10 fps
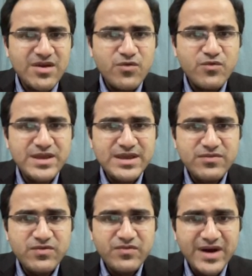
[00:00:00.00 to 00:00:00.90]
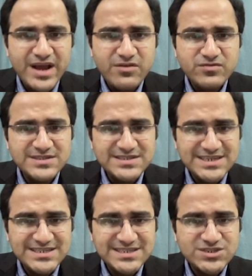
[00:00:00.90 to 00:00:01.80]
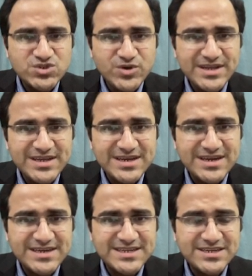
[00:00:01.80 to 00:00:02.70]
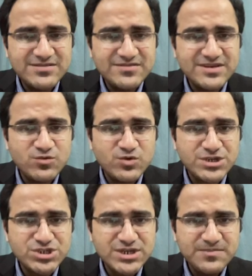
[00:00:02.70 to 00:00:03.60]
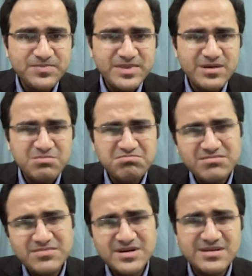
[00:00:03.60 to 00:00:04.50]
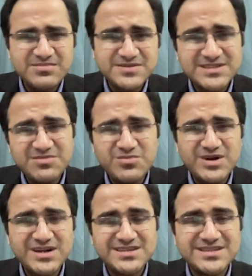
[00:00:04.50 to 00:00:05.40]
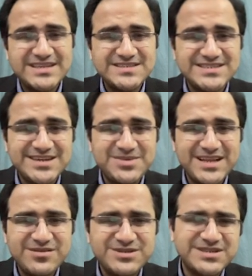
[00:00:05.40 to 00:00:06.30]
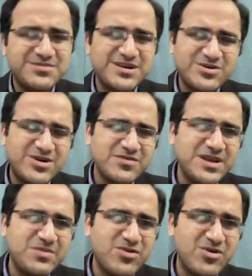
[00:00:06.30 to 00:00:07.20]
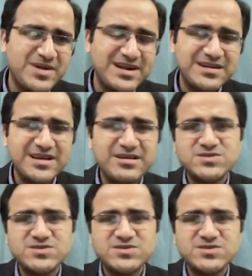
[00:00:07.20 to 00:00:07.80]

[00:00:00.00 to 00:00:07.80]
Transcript: V5, V6 is showing uh, T wave inversion somewhat ST segment elevation but not very prominent.